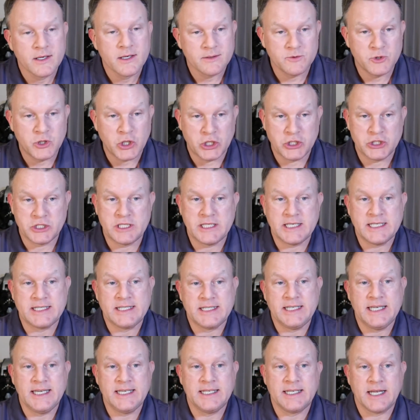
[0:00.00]
does this
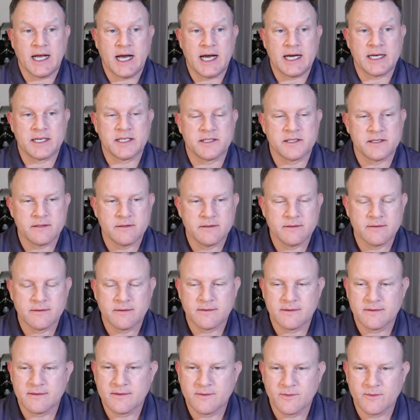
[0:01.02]
detox?
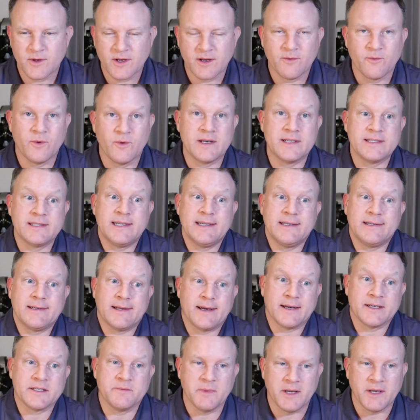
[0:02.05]
Well, what does
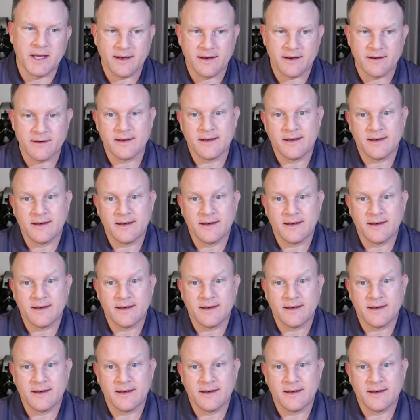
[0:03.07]
detox mean?